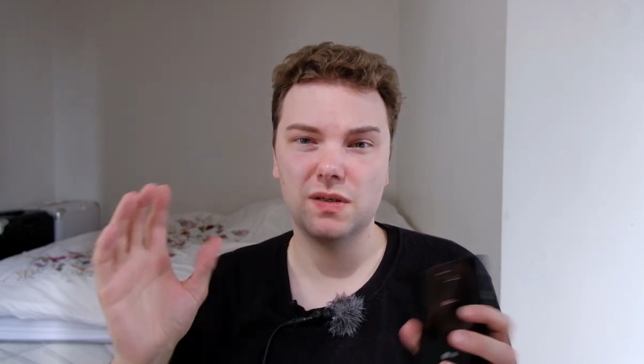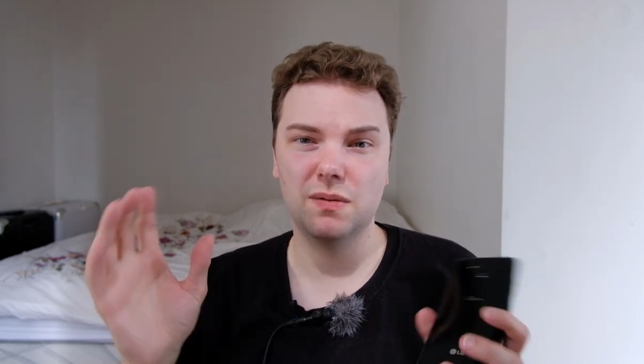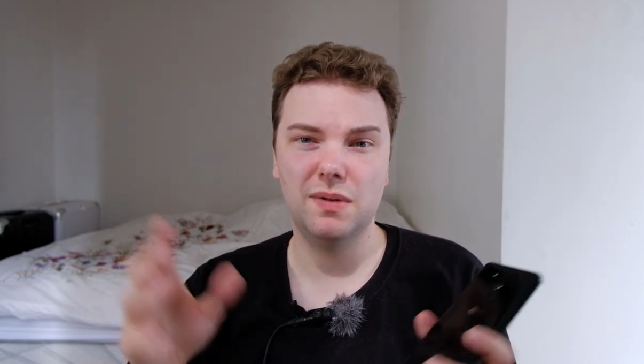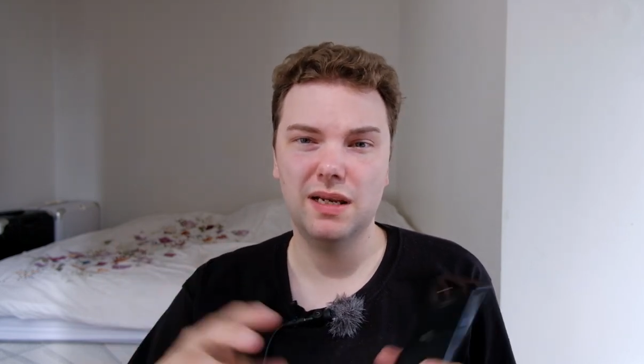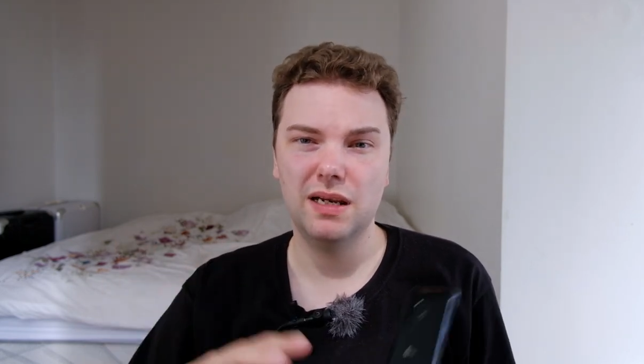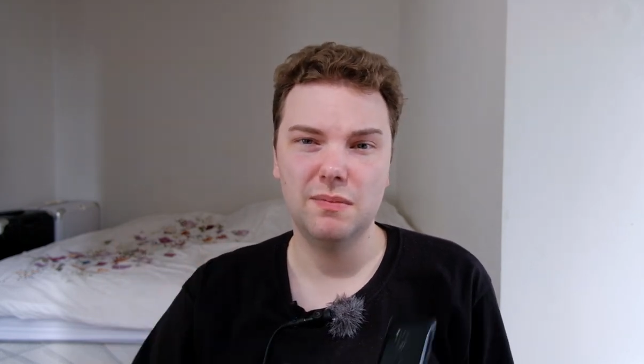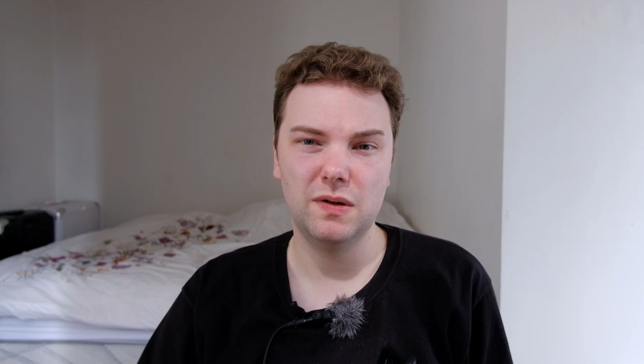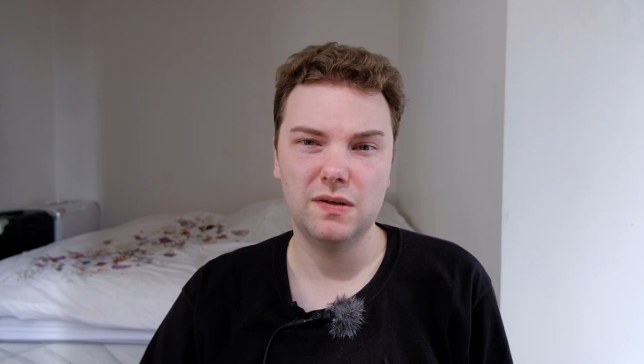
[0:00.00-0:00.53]

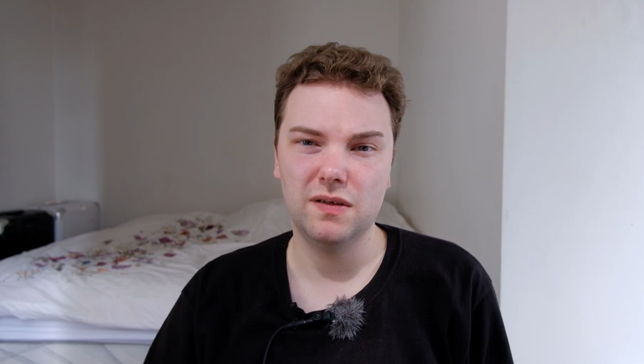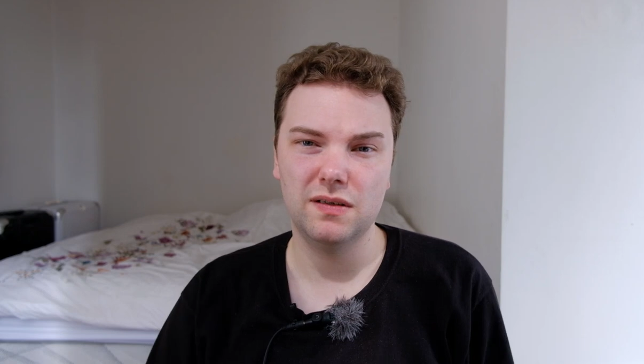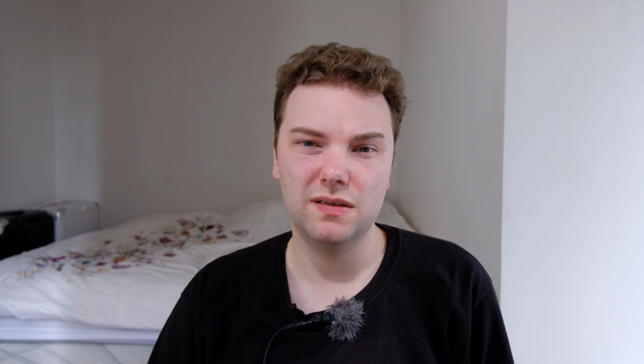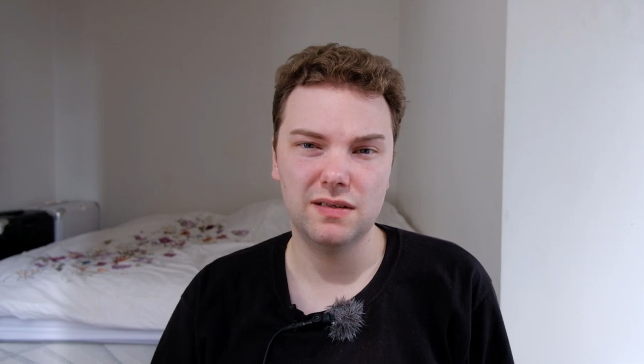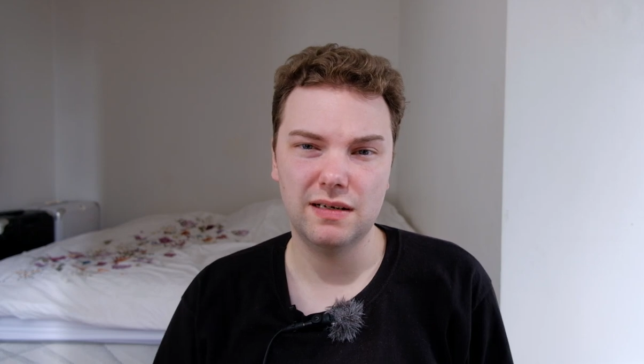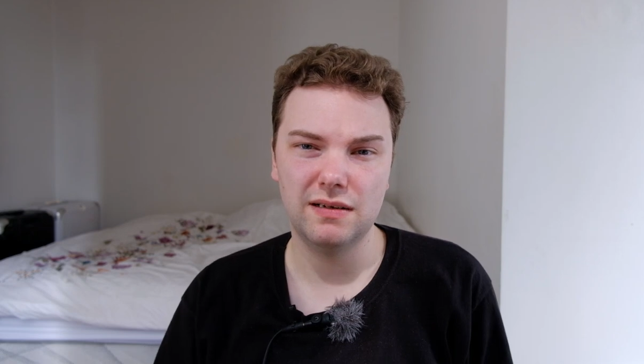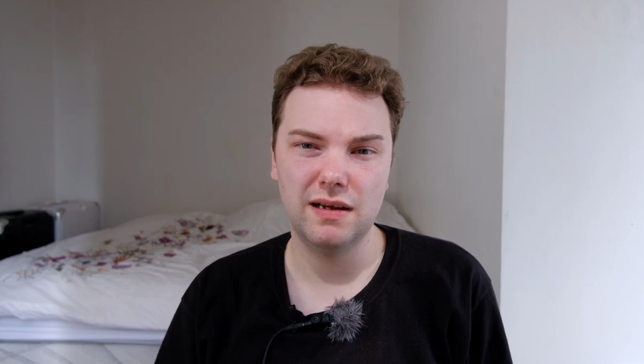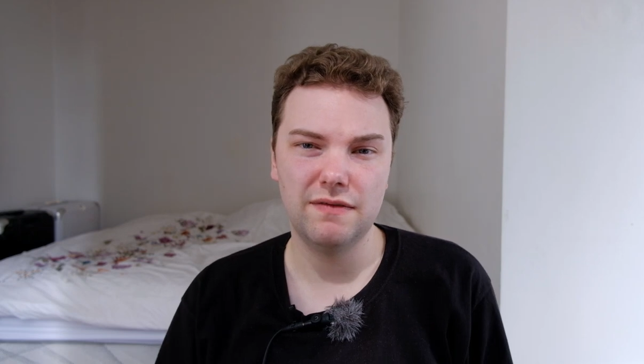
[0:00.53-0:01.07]
complaining about not
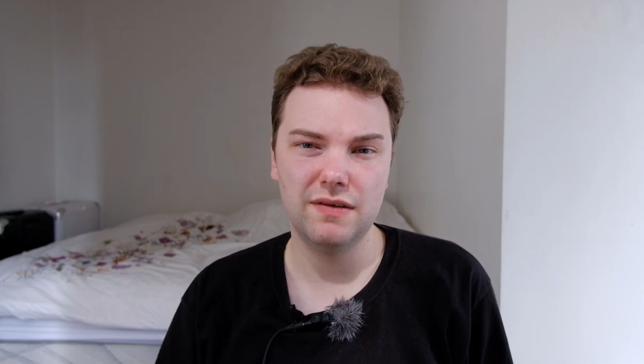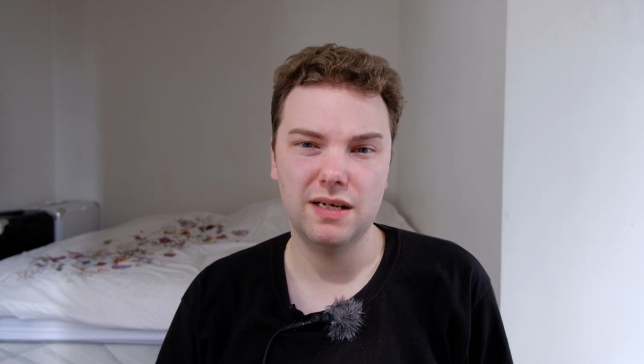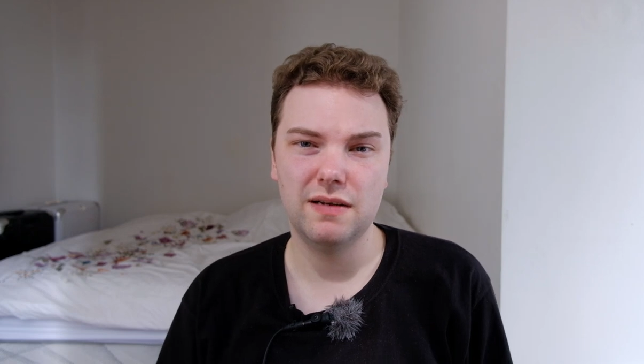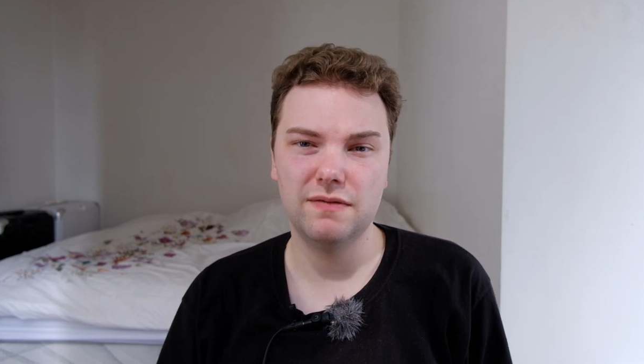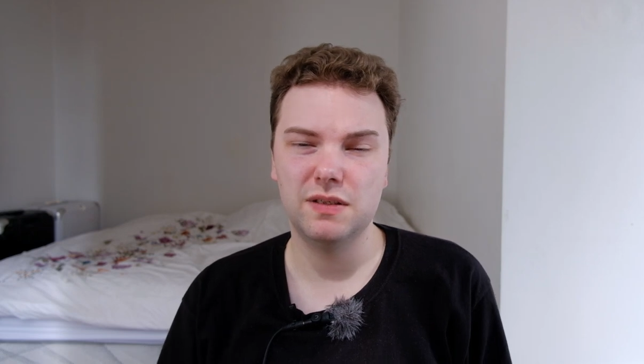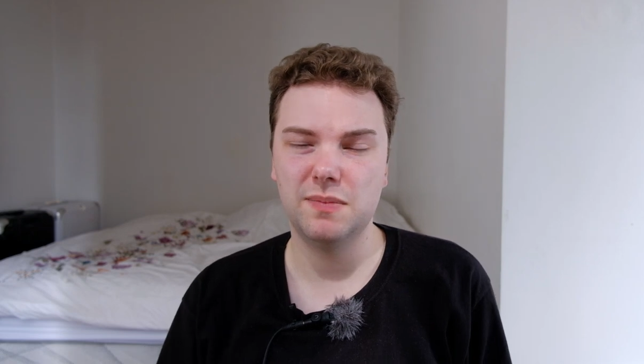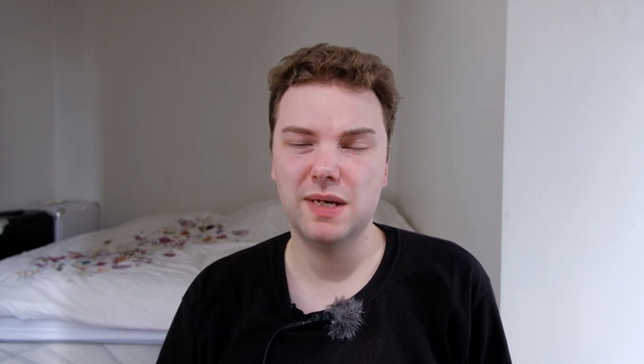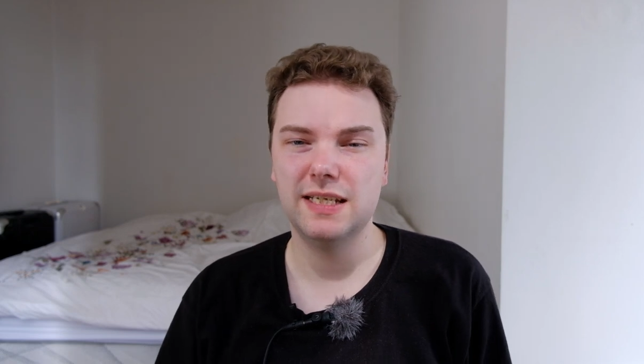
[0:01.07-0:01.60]
having
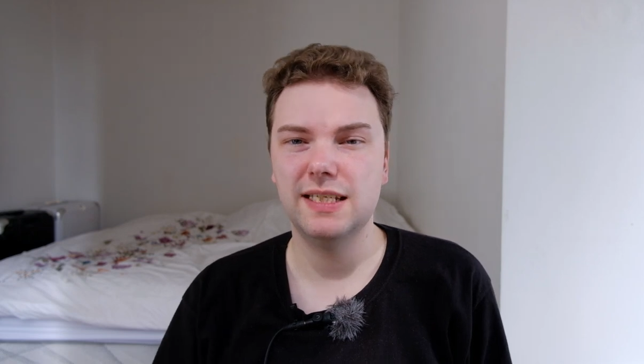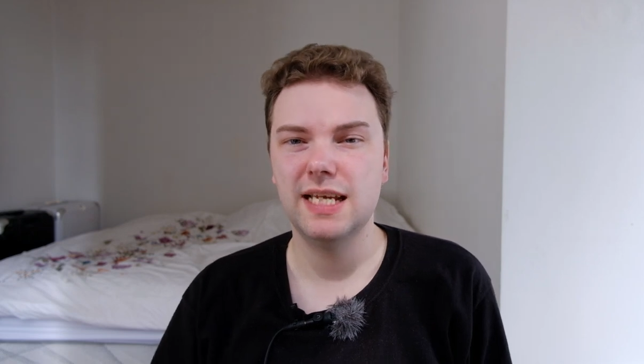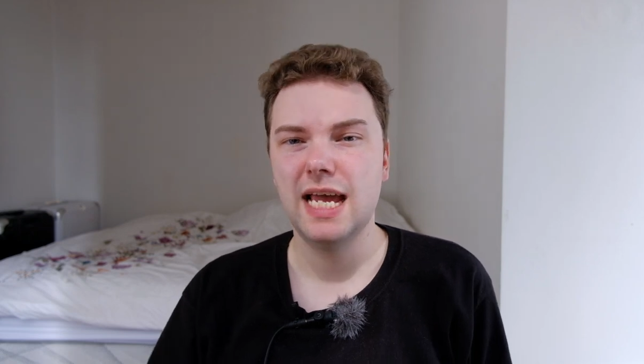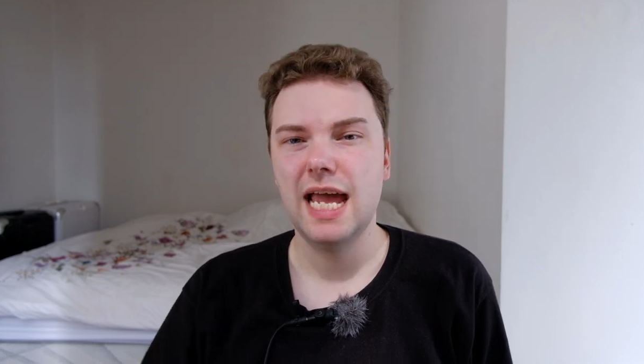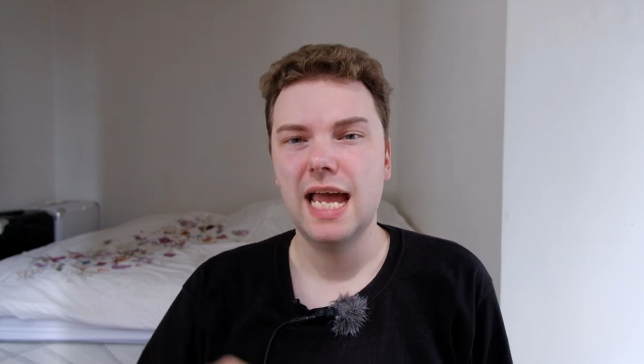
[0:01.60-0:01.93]
enough space.